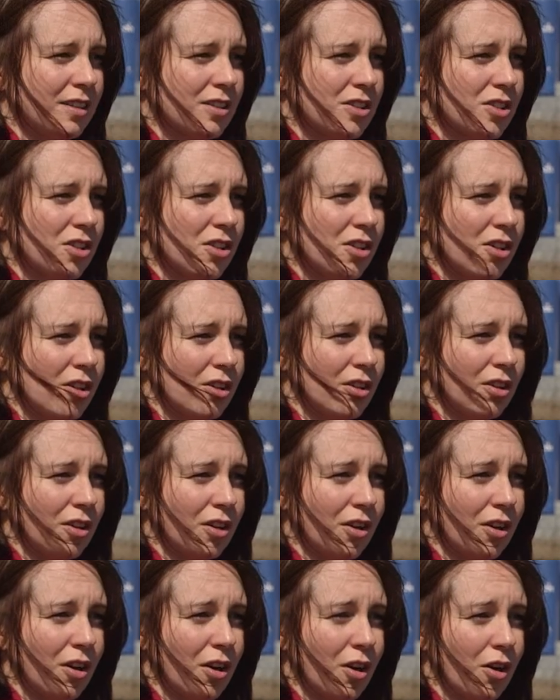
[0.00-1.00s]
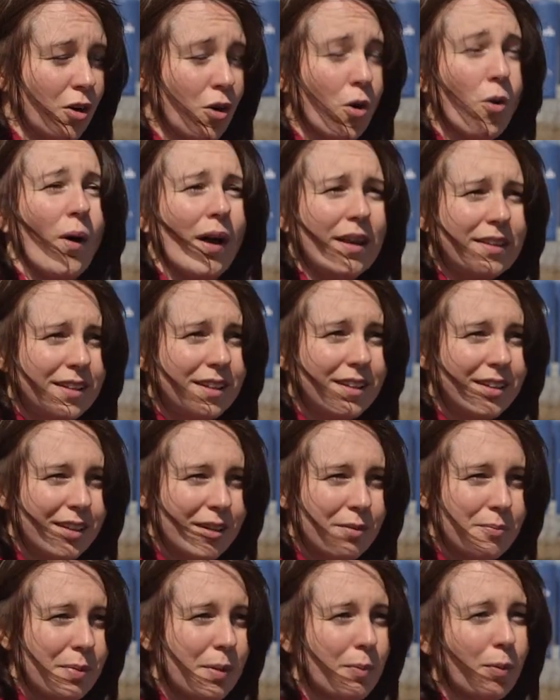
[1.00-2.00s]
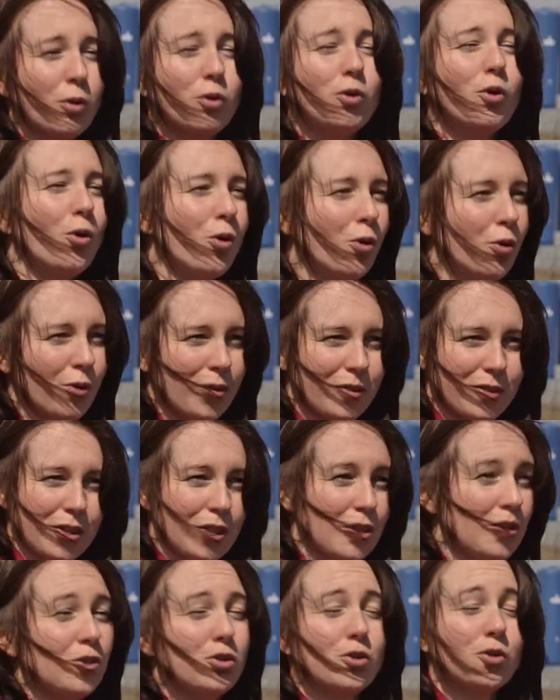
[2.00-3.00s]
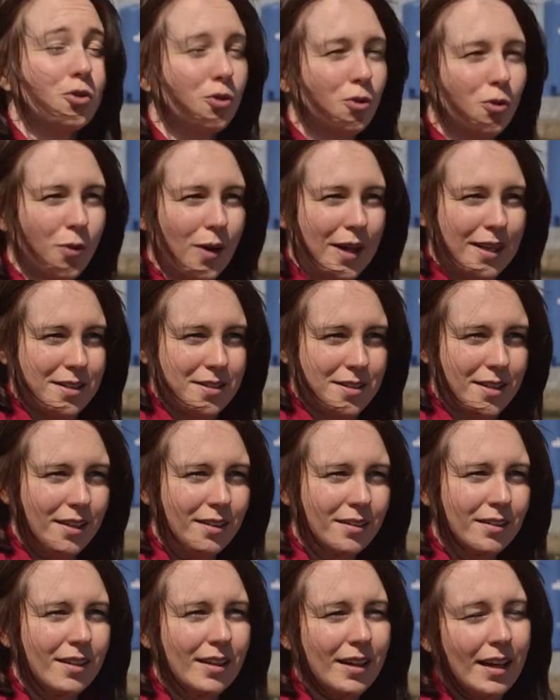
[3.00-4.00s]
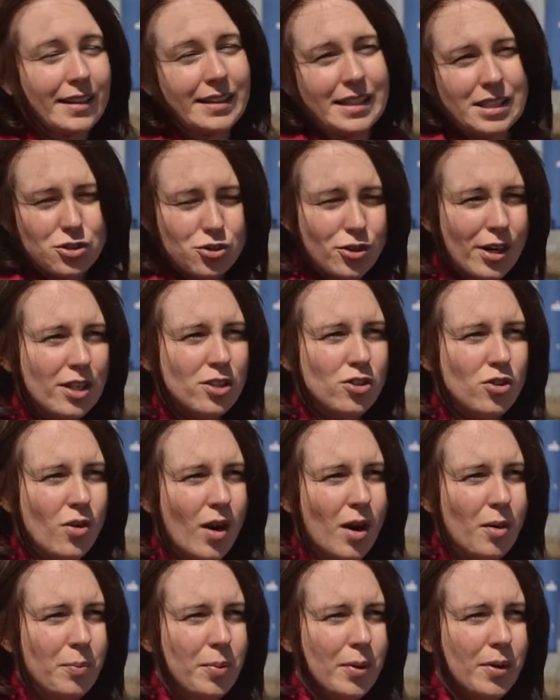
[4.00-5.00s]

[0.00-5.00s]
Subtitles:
to go in, people know that you don't know anything, and they train you up.